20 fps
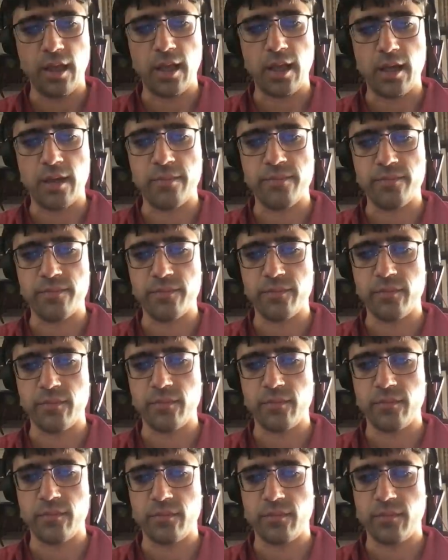um,
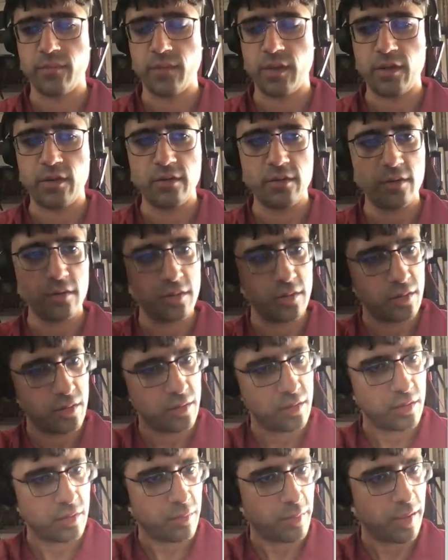
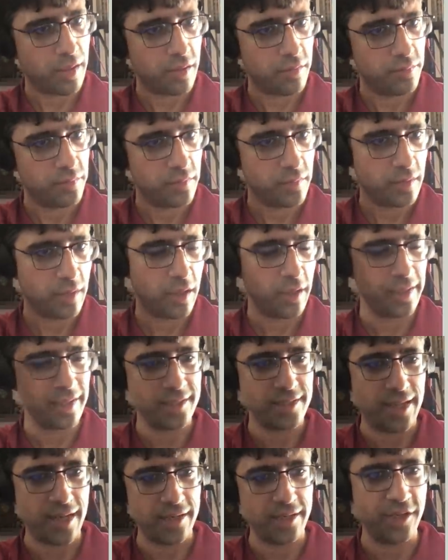well, I'll
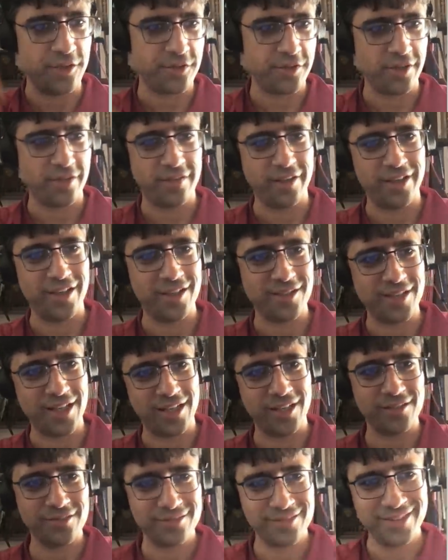get to that interesting thing in a
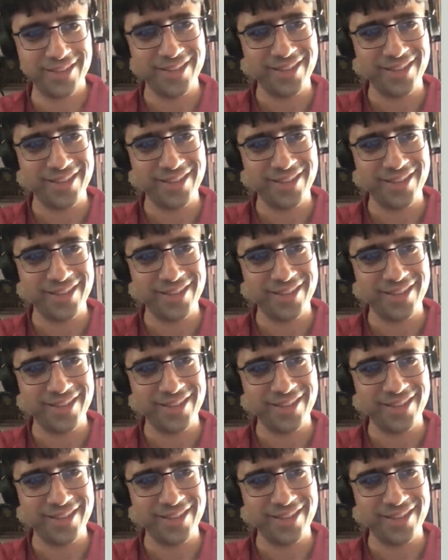second.